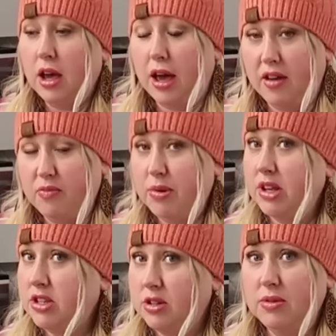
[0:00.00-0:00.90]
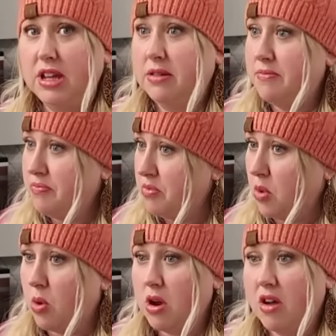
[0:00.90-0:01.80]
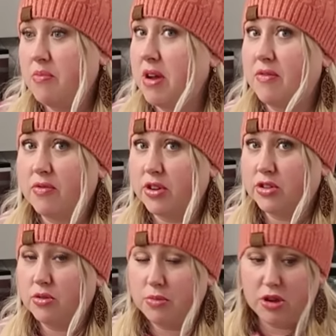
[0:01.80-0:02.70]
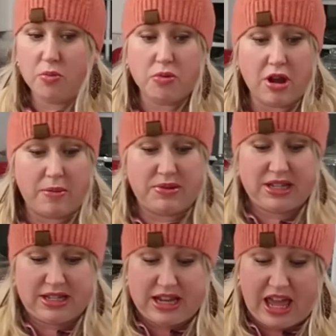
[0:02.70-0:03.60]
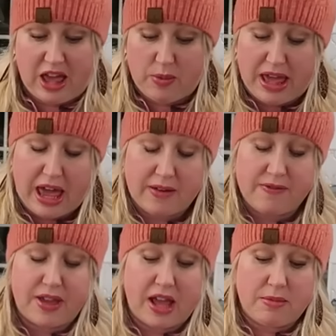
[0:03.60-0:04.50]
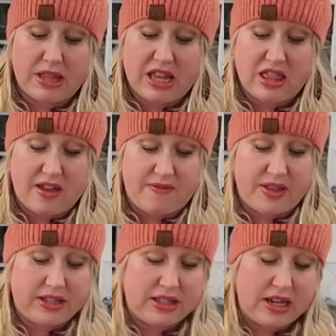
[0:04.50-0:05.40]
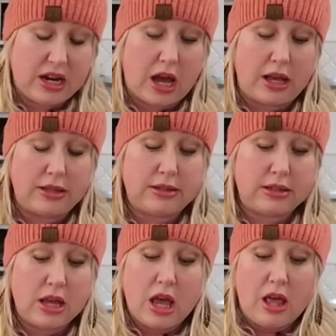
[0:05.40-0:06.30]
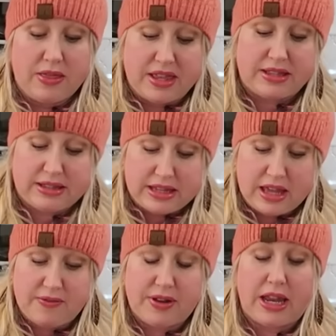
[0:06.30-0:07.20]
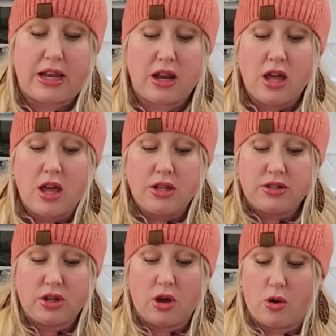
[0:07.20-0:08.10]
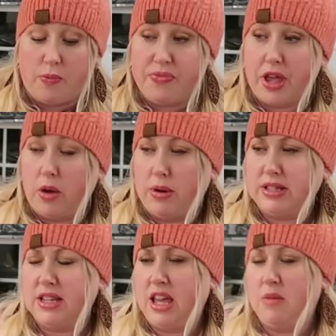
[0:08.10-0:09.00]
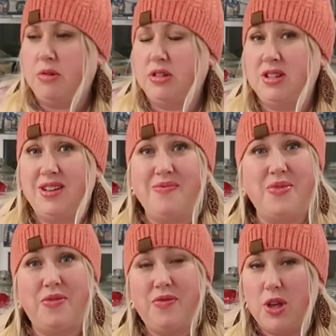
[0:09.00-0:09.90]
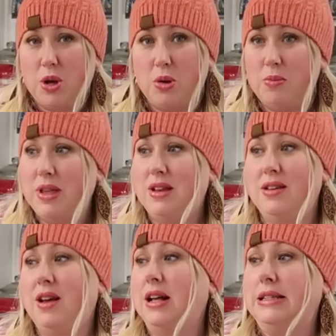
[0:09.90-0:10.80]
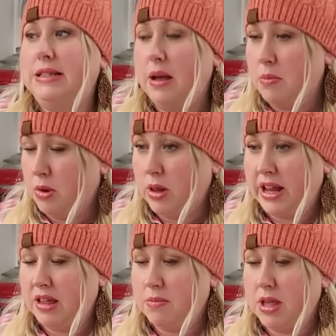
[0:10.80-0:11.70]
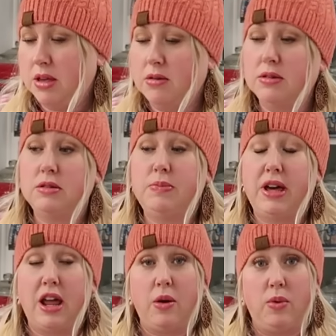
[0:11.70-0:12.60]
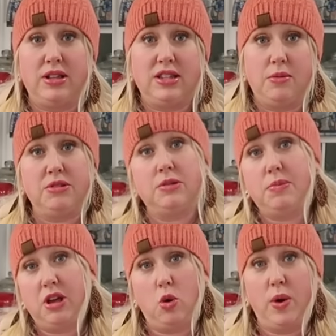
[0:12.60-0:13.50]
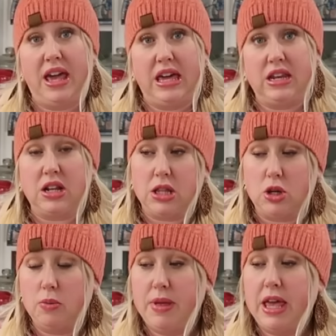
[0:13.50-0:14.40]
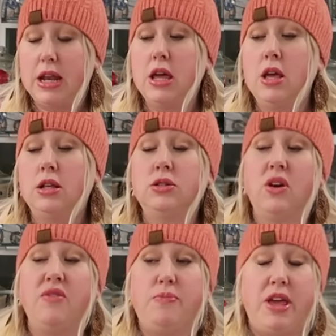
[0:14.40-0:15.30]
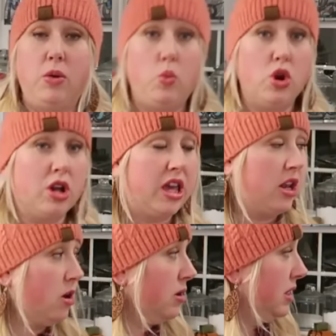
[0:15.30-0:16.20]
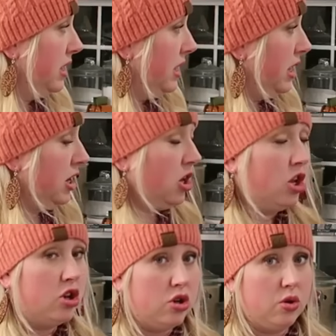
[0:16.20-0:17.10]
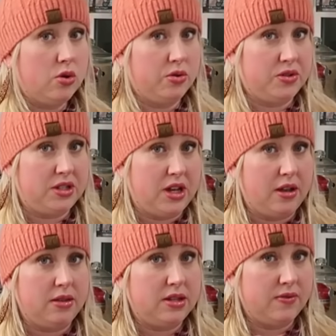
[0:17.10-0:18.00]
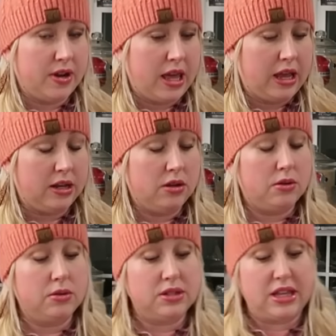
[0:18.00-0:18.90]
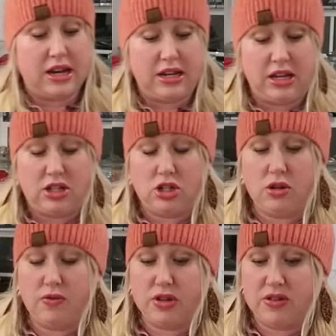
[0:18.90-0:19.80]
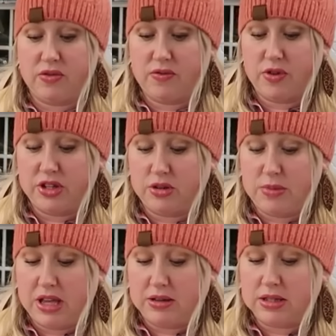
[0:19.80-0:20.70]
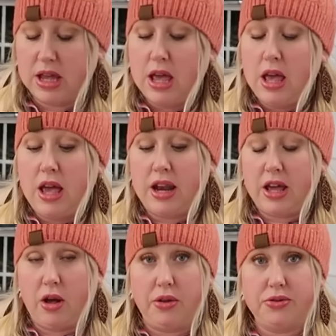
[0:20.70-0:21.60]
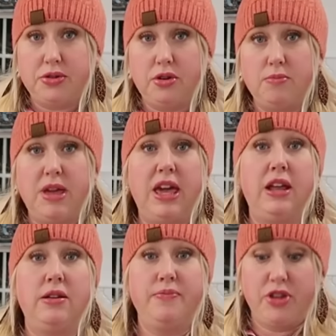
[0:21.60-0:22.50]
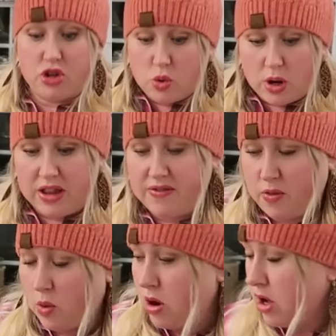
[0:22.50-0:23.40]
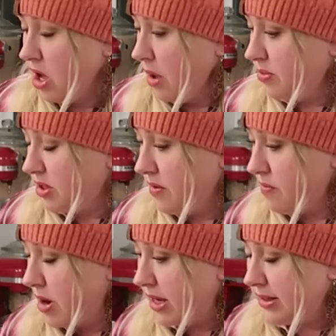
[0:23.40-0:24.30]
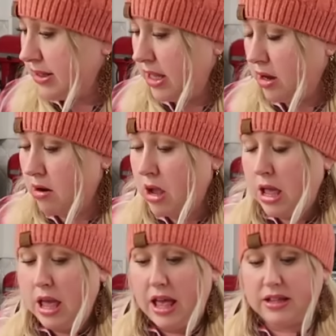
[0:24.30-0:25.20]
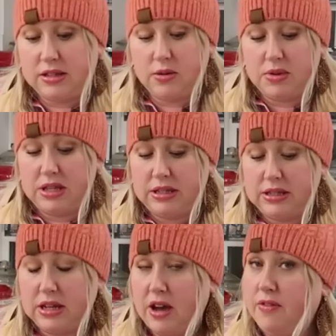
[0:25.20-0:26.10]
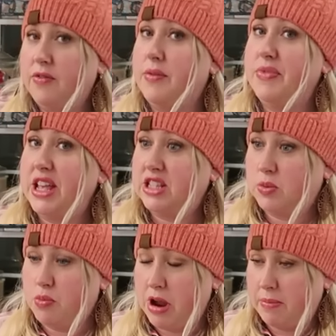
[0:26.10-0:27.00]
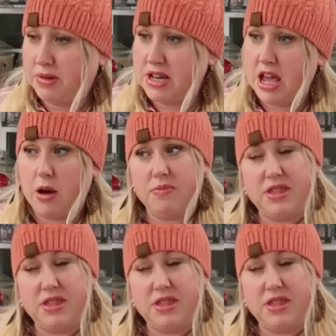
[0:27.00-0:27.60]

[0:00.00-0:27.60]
I've been doing more of my freezer meal prep today. We had family that visited us this evening. So I wasn't able to film and assemble any meals, but I was able to pick away at it a little bit. So I've been working on getting noodles done, the different egg noodles that I need to do for different freezer meals. And I also made 24 cups of rice here. And so this stuff, it's prepped now.